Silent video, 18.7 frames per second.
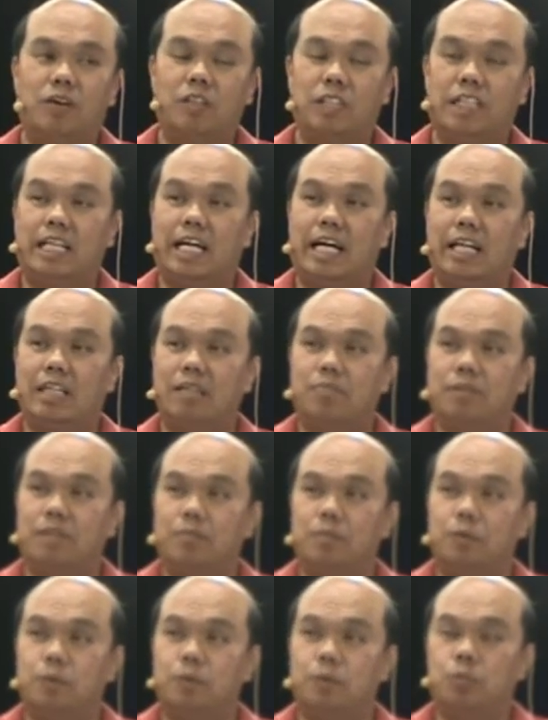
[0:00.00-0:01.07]
the other
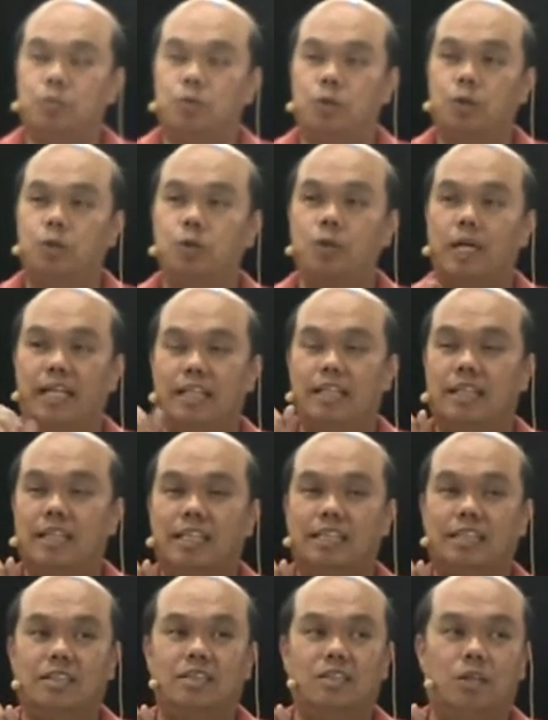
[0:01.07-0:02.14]
people who at
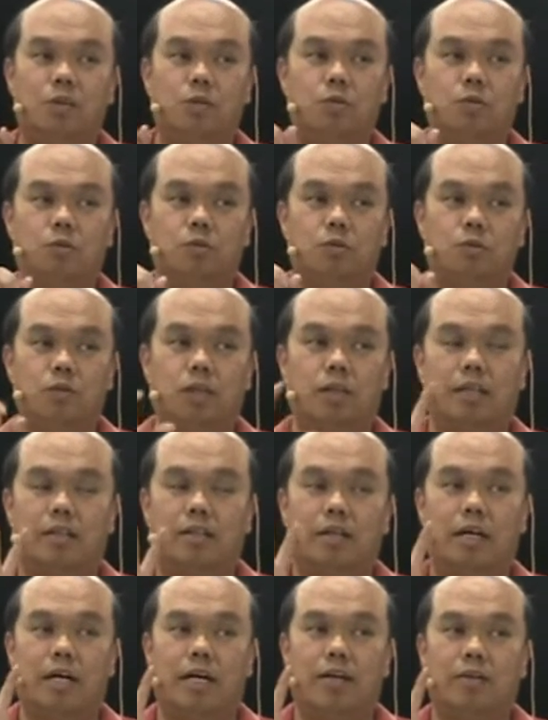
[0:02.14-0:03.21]
least know
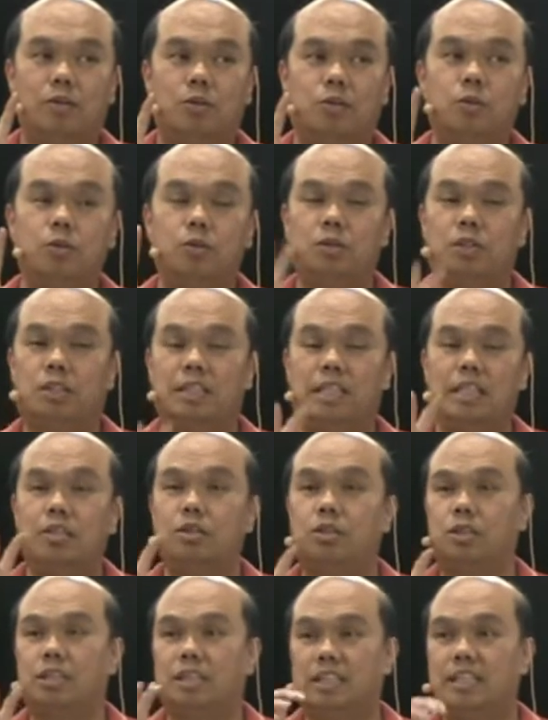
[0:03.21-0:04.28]
who's
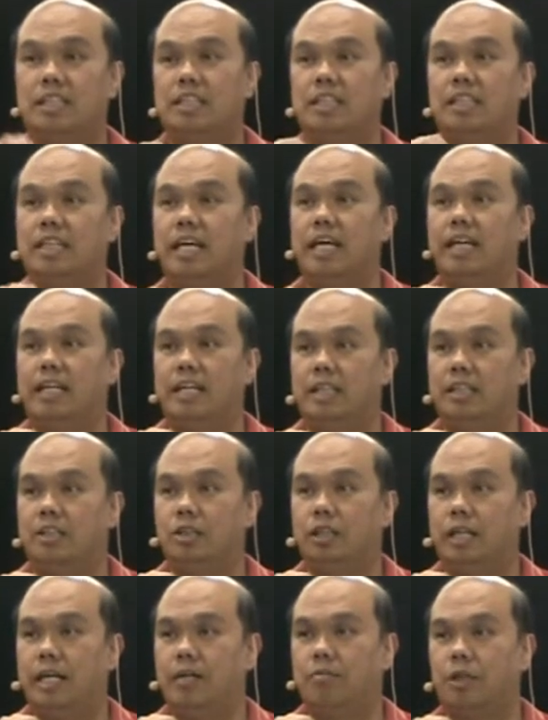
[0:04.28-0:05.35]
interested in getting
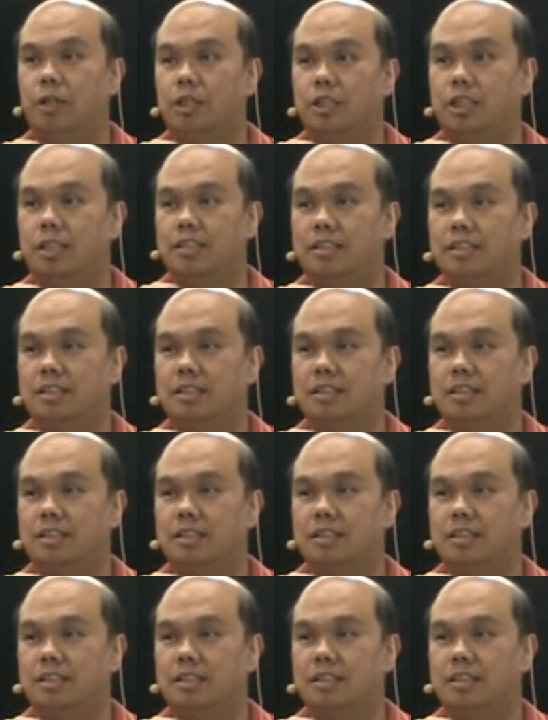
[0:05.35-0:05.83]
into airbrushing.